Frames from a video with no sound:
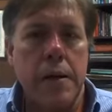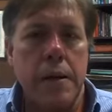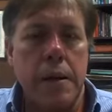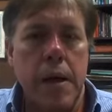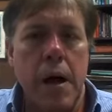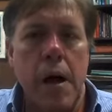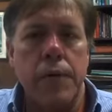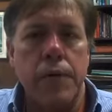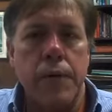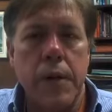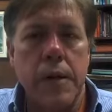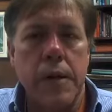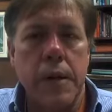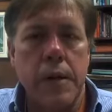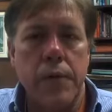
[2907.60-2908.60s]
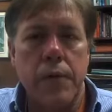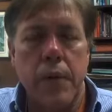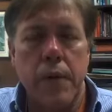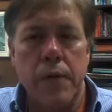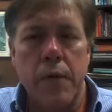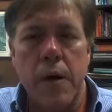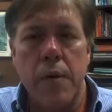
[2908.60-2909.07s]
often
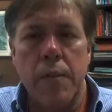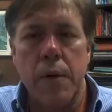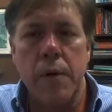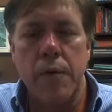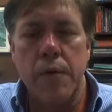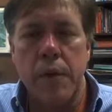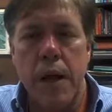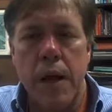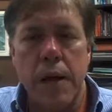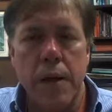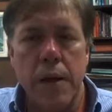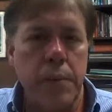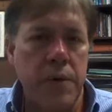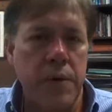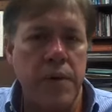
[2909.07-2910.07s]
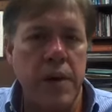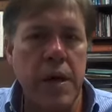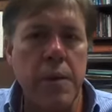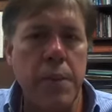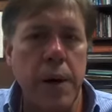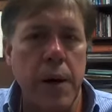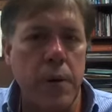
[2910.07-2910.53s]
it's almost like a
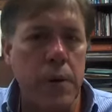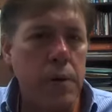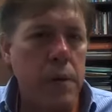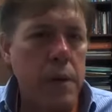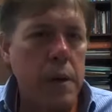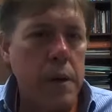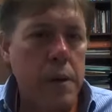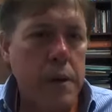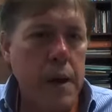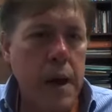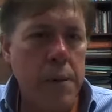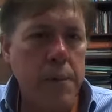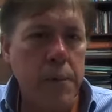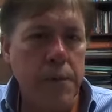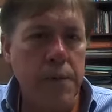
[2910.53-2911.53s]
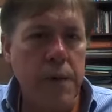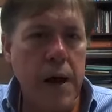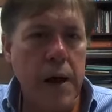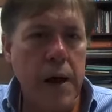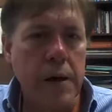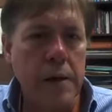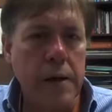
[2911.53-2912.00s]
placebo type
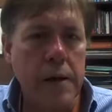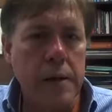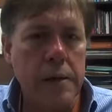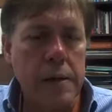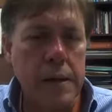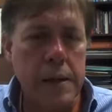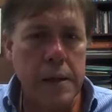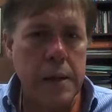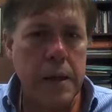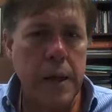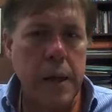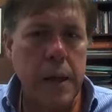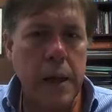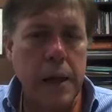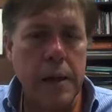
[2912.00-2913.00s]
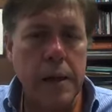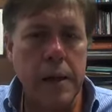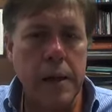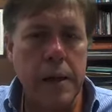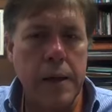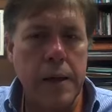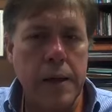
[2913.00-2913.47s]
effect, and
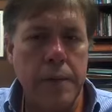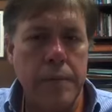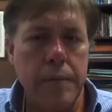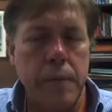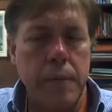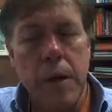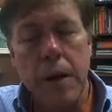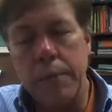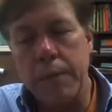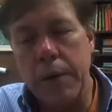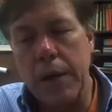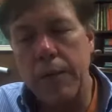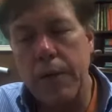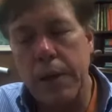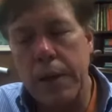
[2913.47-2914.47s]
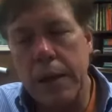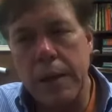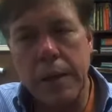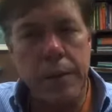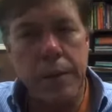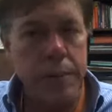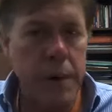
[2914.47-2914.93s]
while I'm giving it,
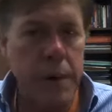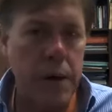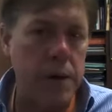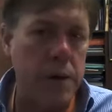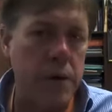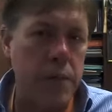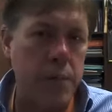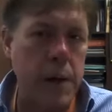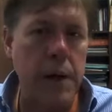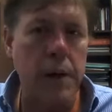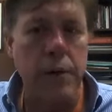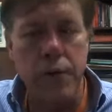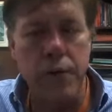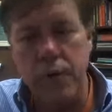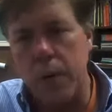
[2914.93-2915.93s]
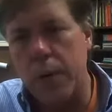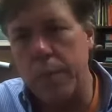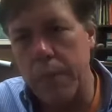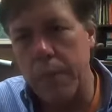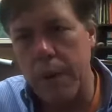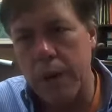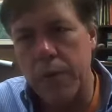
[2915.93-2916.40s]
the bird looks better, so it
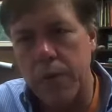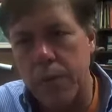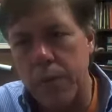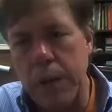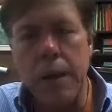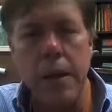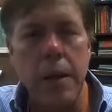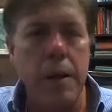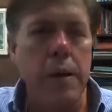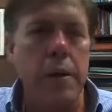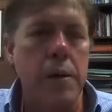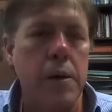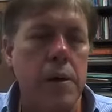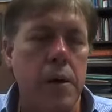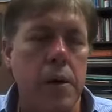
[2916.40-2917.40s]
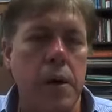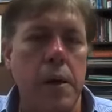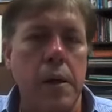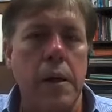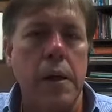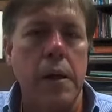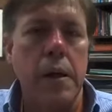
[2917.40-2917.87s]
must be
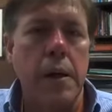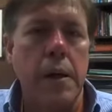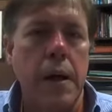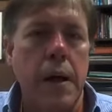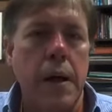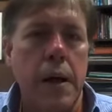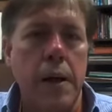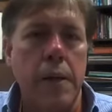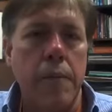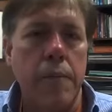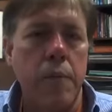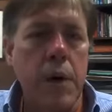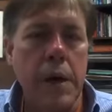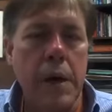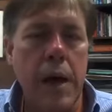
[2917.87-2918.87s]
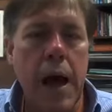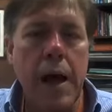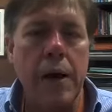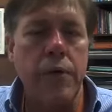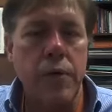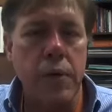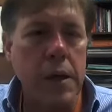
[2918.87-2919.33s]
good, when
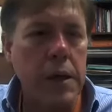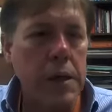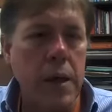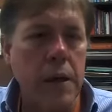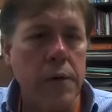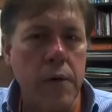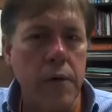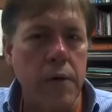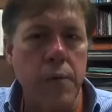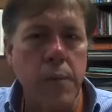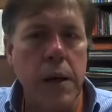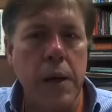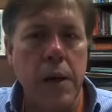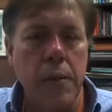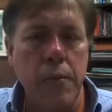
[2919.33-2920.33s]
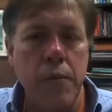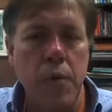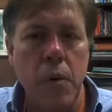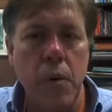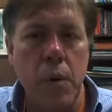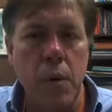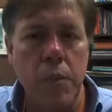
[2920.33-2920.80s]
actually nothing's being
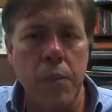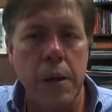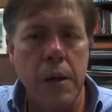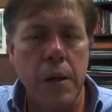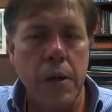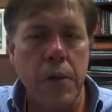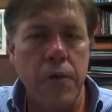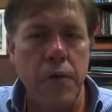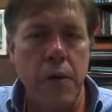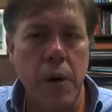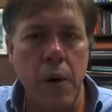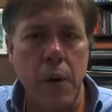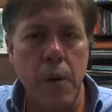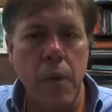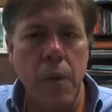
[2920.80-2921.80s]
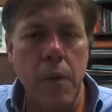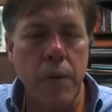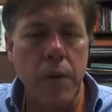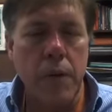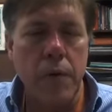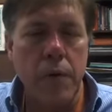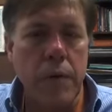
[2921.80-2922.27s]
absorbed. So
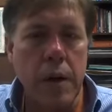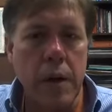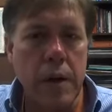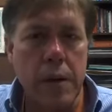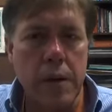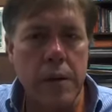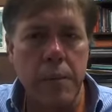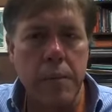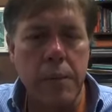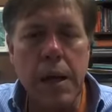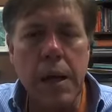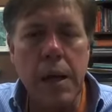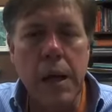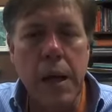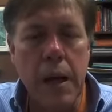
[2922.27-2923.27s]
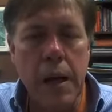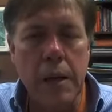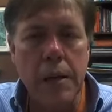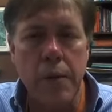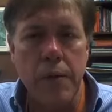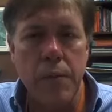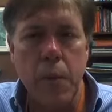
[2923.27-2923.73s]
there's to me at
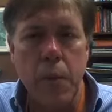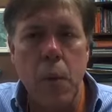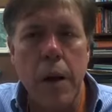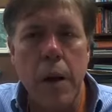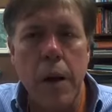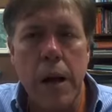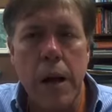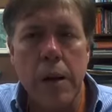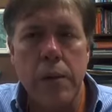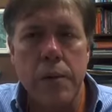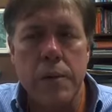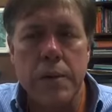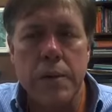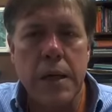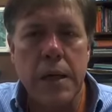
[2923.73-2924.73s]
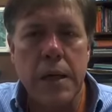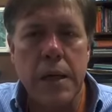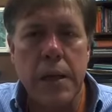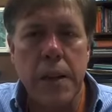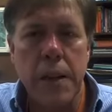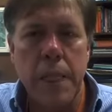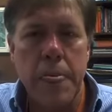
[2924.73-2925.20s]
this point, I don't see
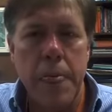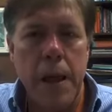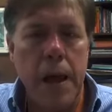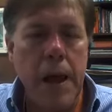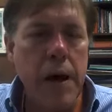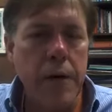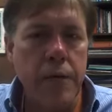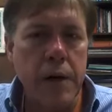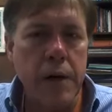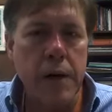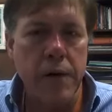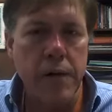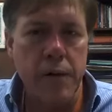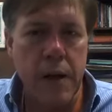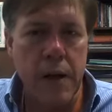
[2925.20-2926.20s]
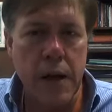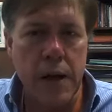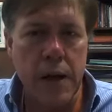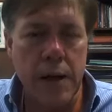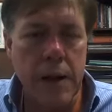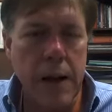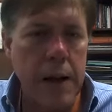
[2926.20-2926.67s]
any evidence that
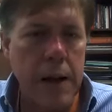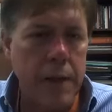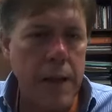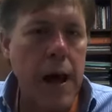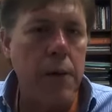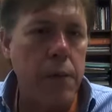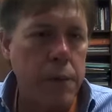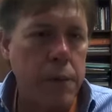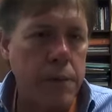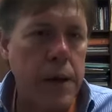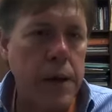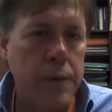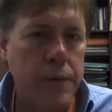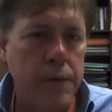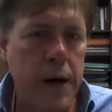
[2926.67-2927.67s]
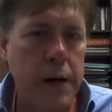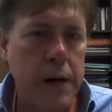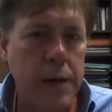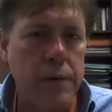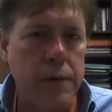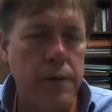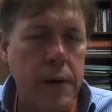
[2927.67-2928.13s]
would be
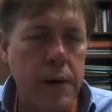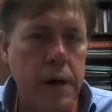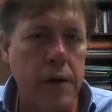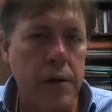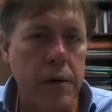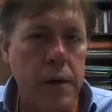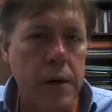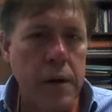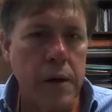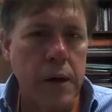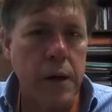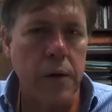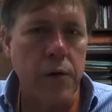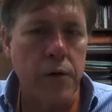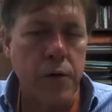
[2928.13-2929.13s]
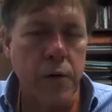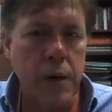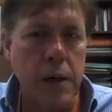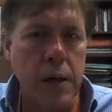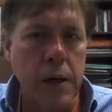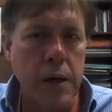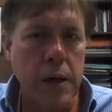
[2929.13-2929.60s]
effective in
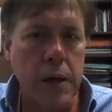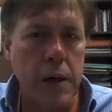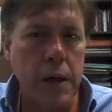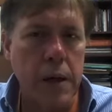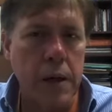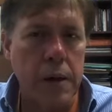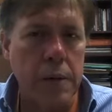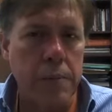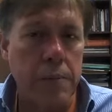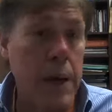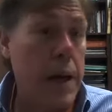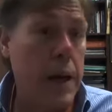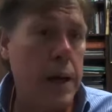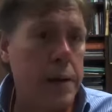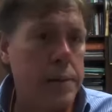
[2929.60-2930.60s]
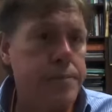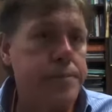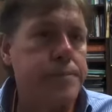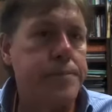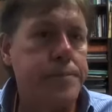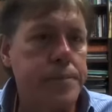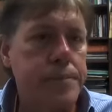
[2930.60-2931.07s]
treating pain.
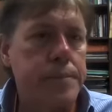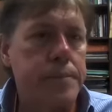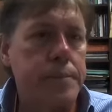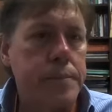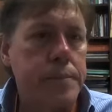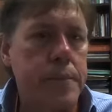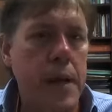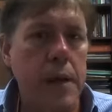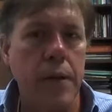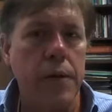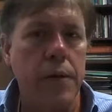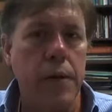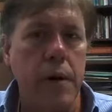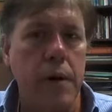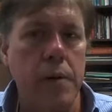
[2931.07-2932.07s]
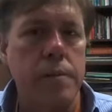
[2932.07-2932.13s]
And the third.